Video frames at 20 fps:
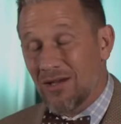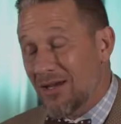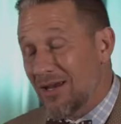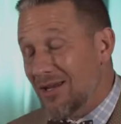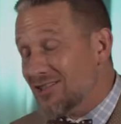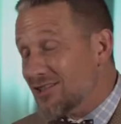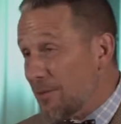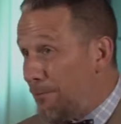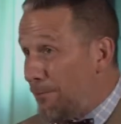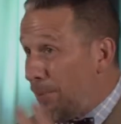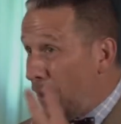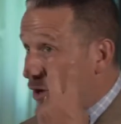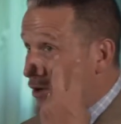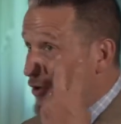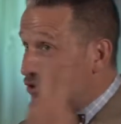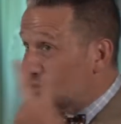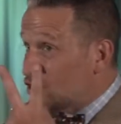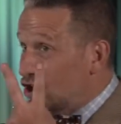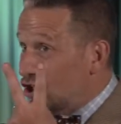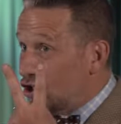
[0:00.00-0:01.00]
it's a
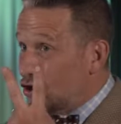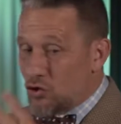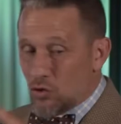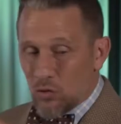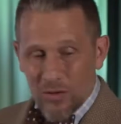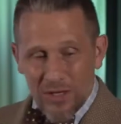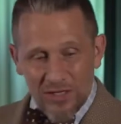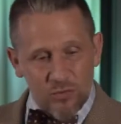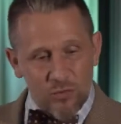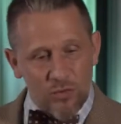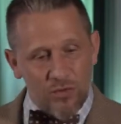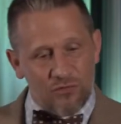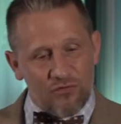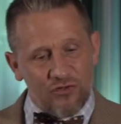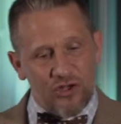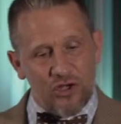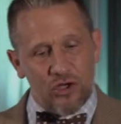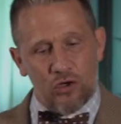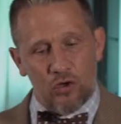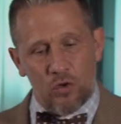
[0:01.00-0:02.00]
part two. Let's
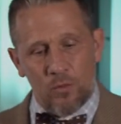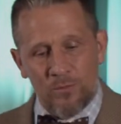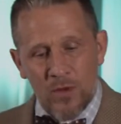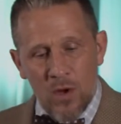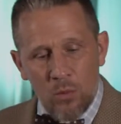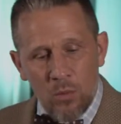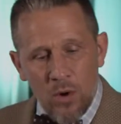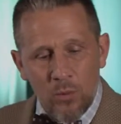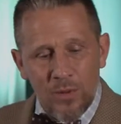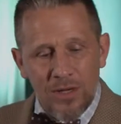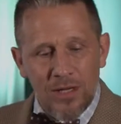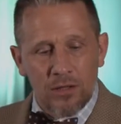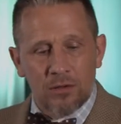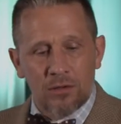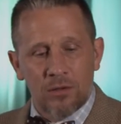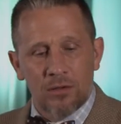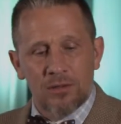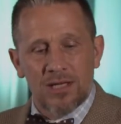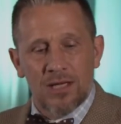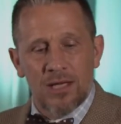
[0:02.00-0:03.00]
review what we
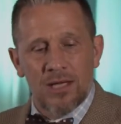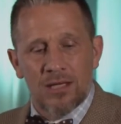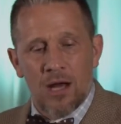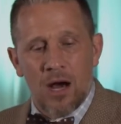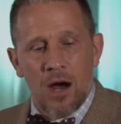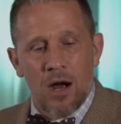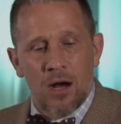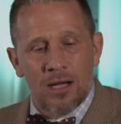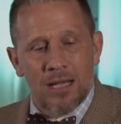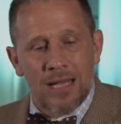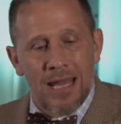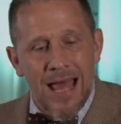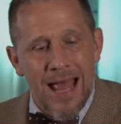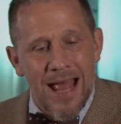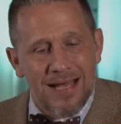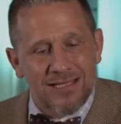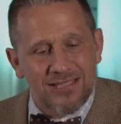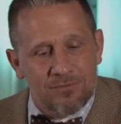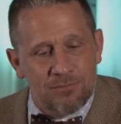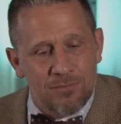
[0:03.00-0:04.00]
learned in our
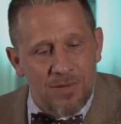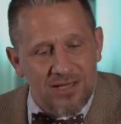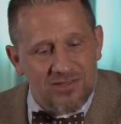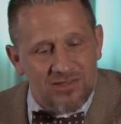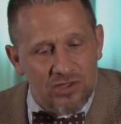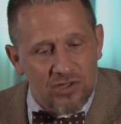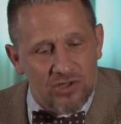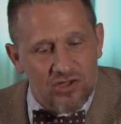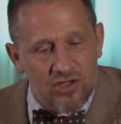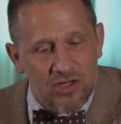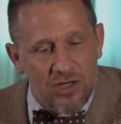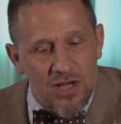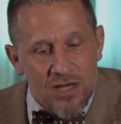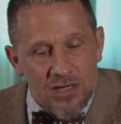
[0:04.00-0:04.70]
last message.